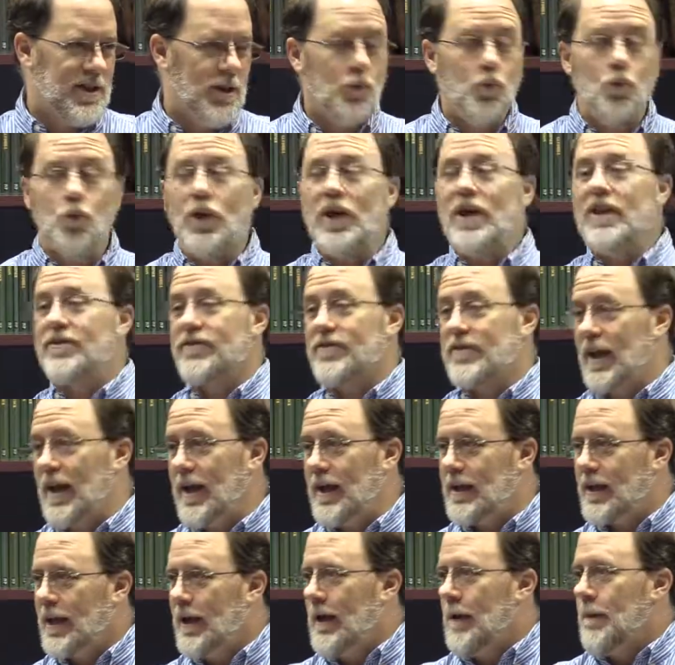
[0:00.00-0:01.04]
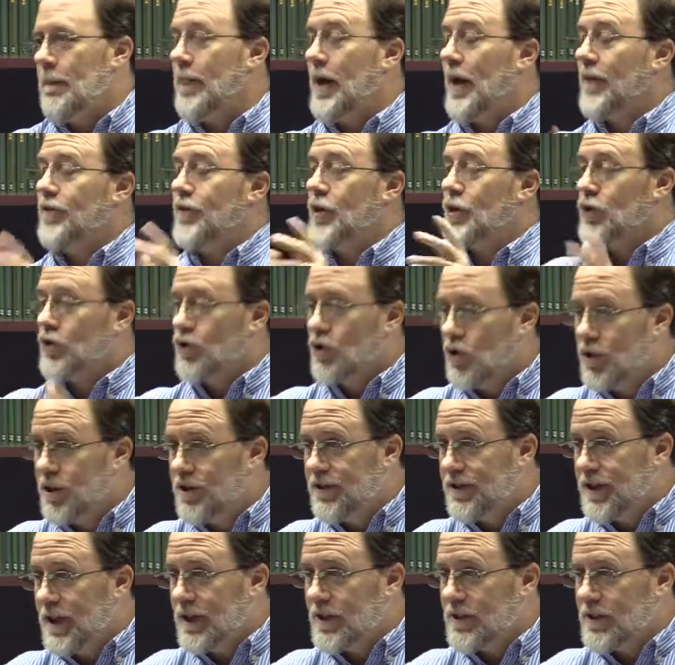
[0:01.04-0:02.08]
And we think that the
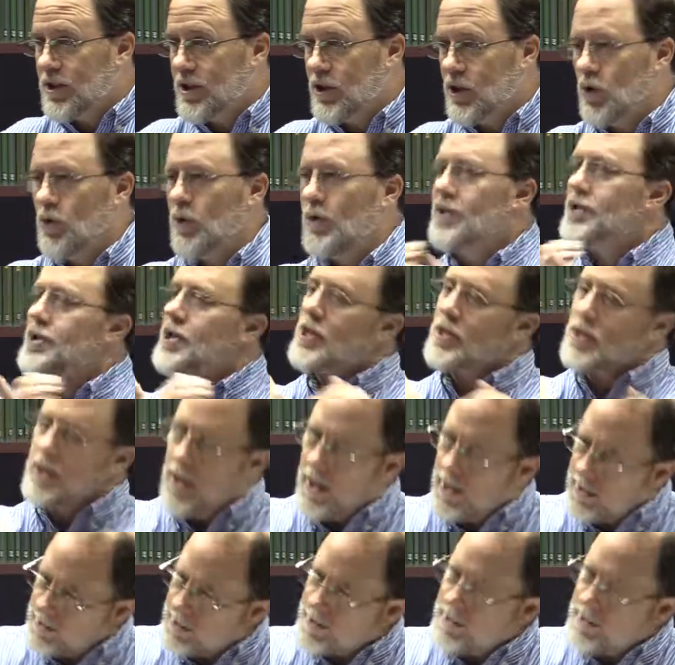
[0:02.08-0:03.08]
good thing to do is just not